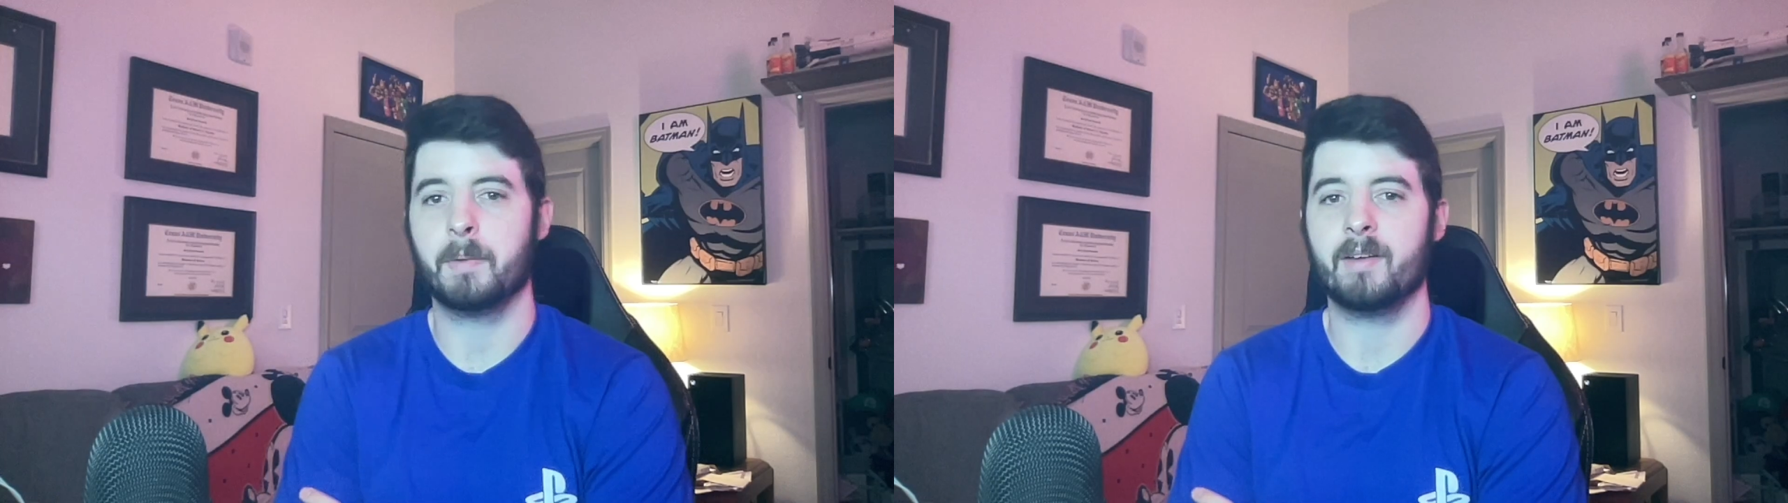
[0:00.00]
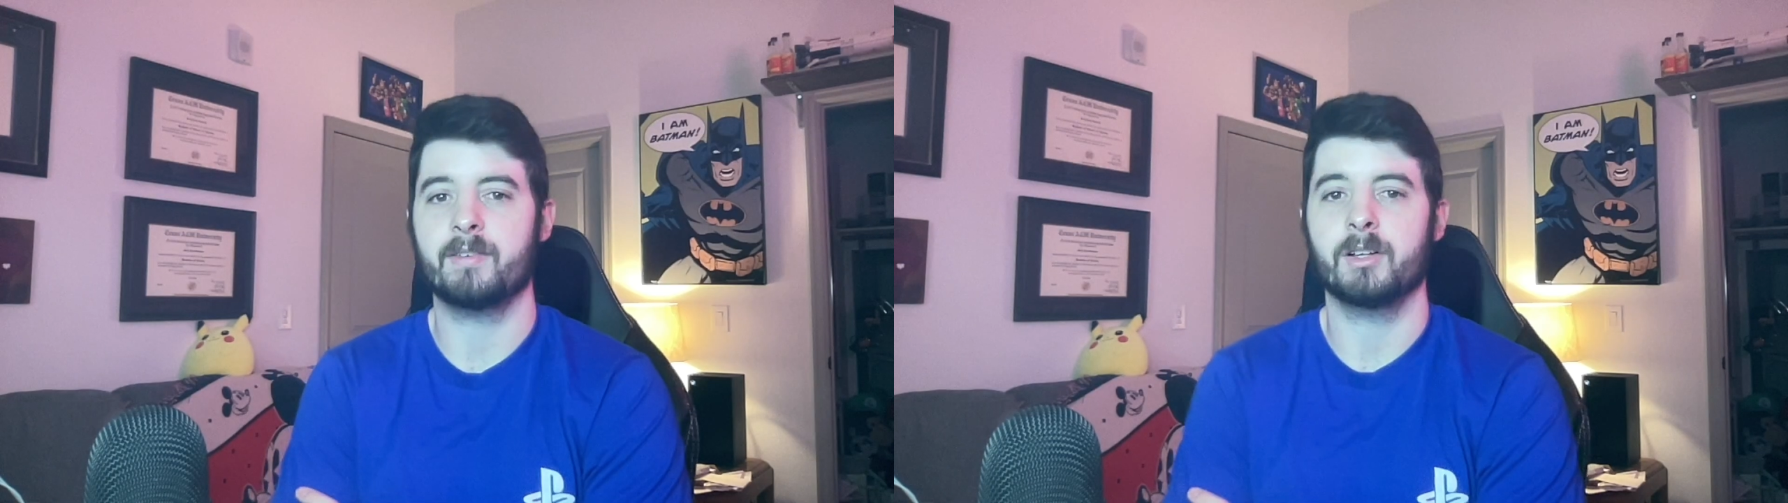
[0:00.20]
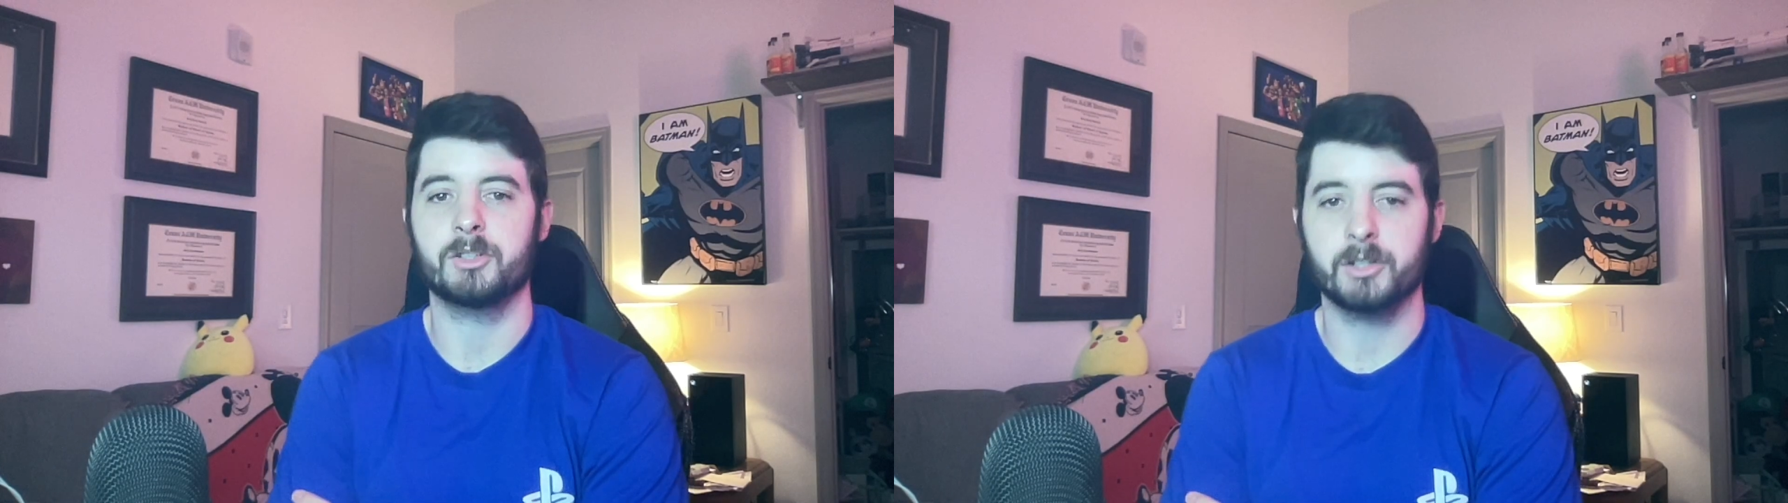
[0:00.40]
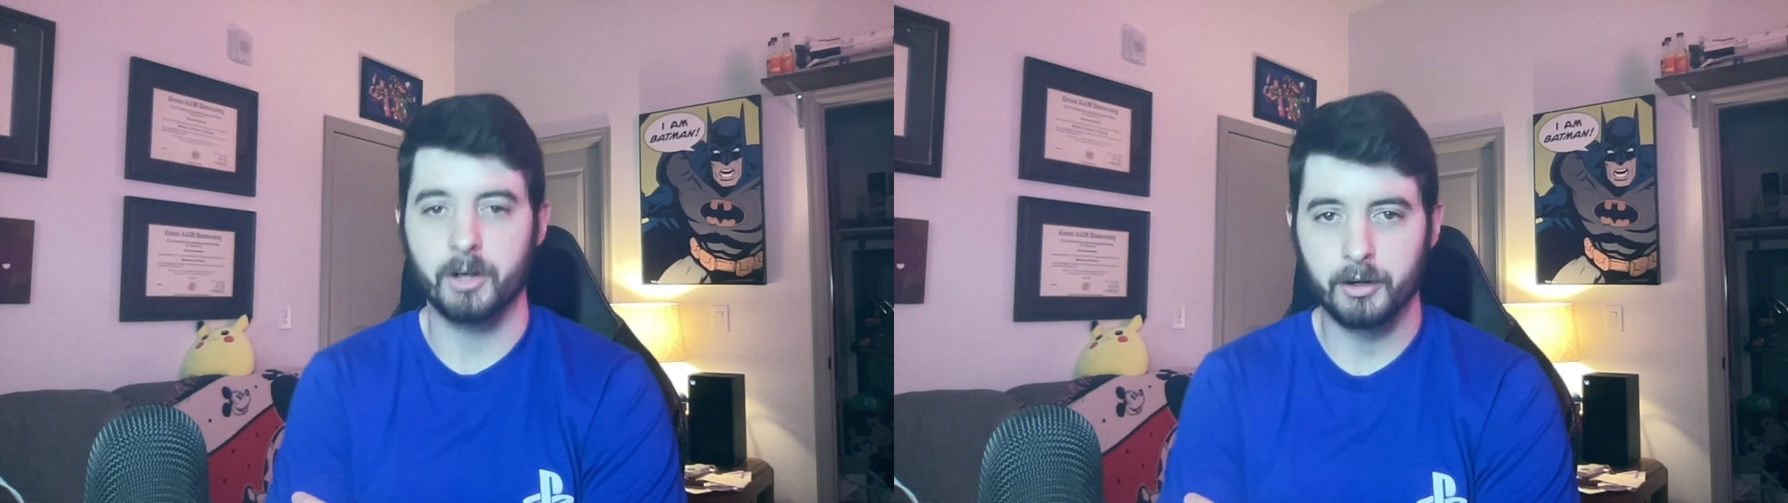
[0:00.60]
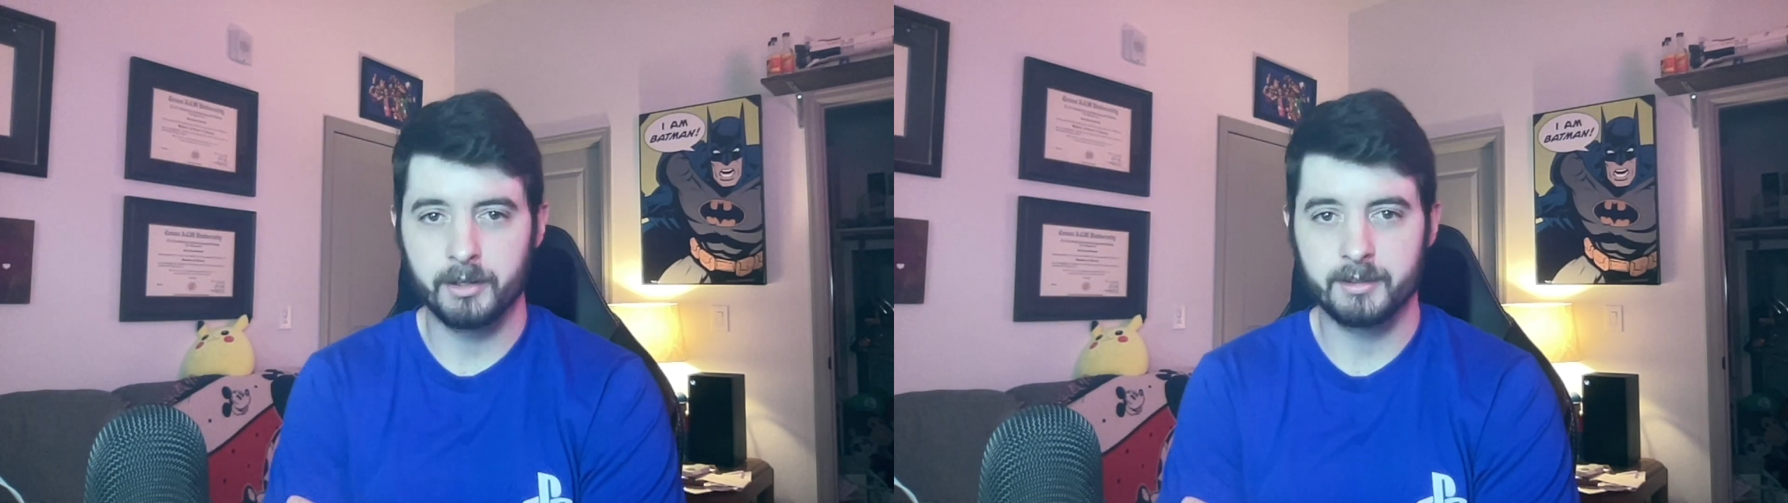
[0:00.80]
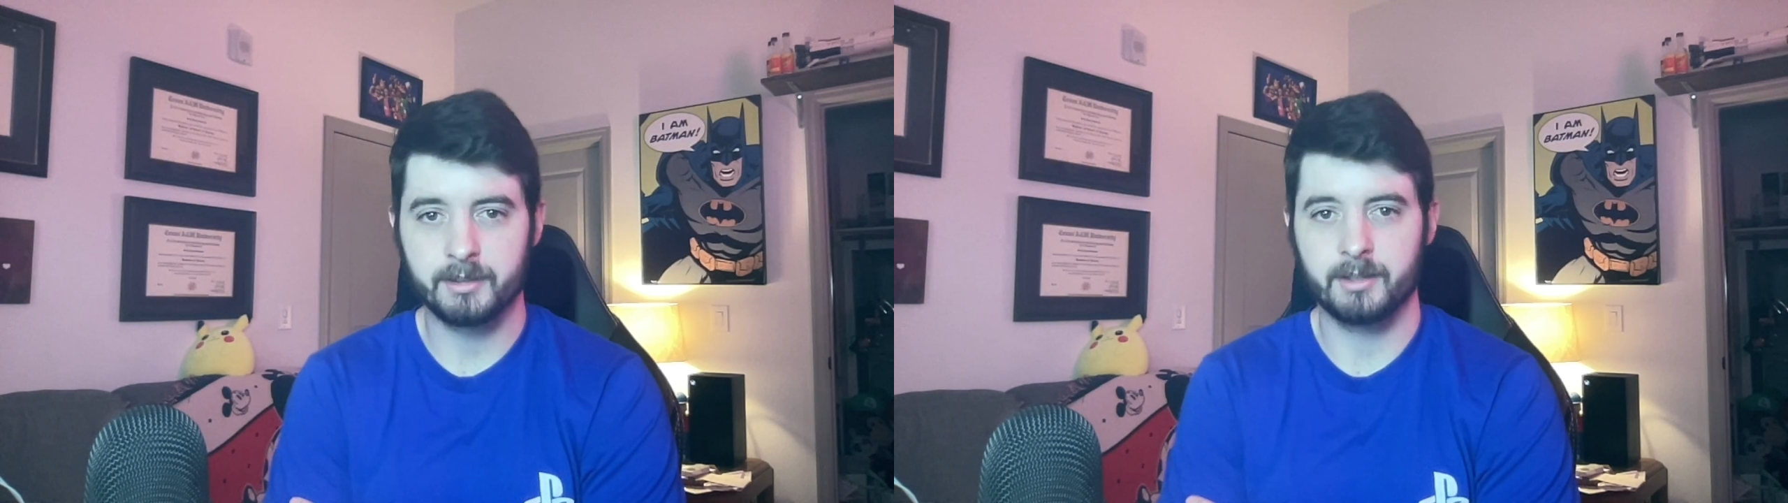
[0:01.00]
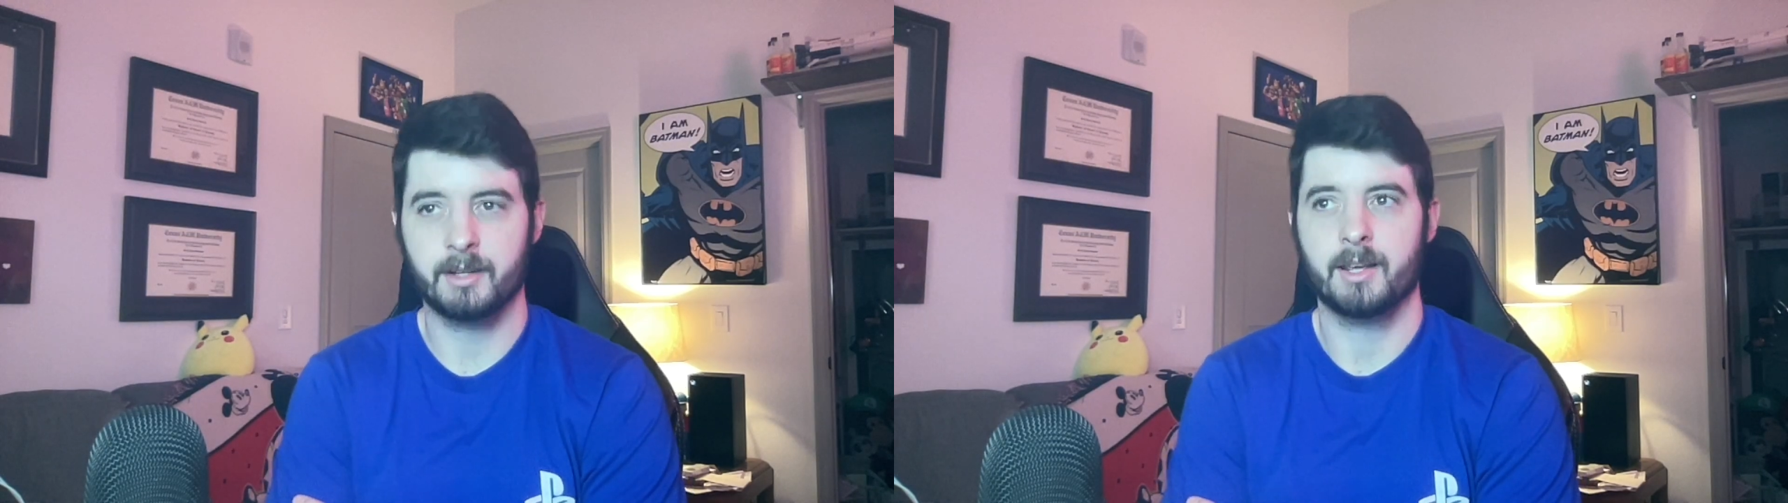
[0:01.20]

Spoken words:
my village in earnest.